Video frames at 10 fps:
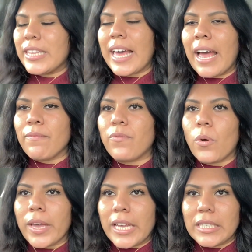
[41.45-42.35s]
that
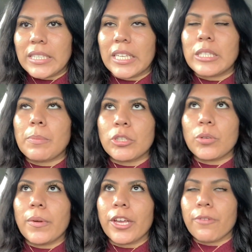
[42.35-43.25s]
voice,
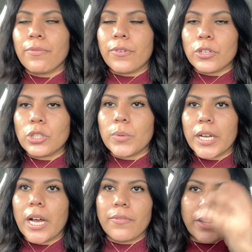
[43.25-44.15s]
especially when you're first
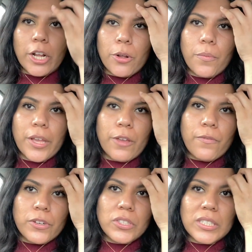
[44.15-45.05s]
recovering or when you
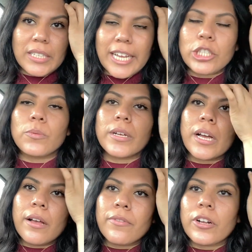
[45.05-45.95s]
first decide to
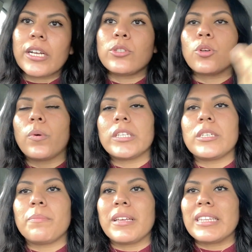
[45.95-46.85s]
recover, is going
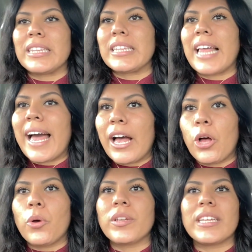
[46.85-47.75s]
to be
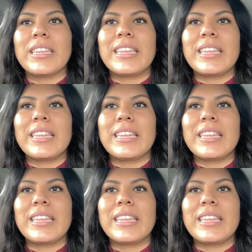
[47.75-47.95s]
loud,